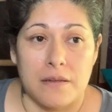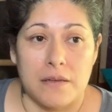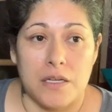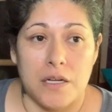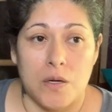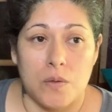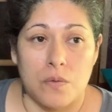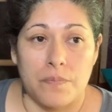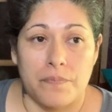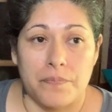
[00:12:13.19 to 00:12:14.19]
you know,
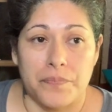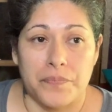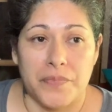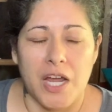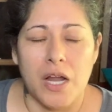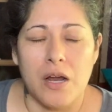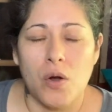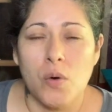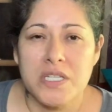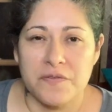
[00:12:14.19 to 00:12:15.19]
I
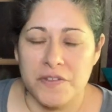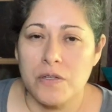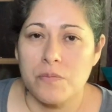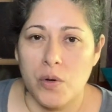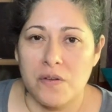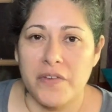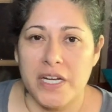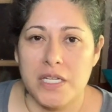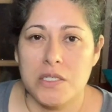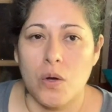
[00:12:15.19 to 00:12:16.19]
always feel
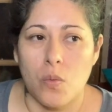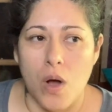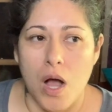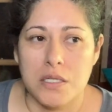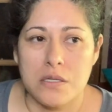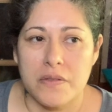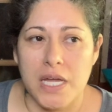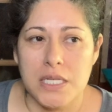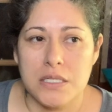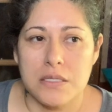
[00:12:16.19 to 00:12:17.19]
motivated to walk, so
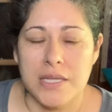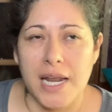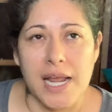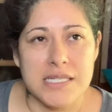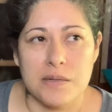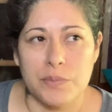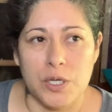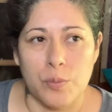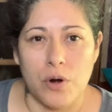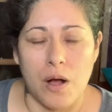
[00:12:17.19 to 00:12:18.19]
that hasn't been a
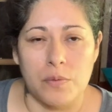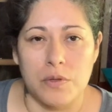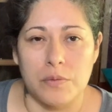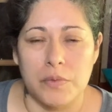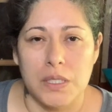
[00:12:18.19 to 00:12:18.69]
problem.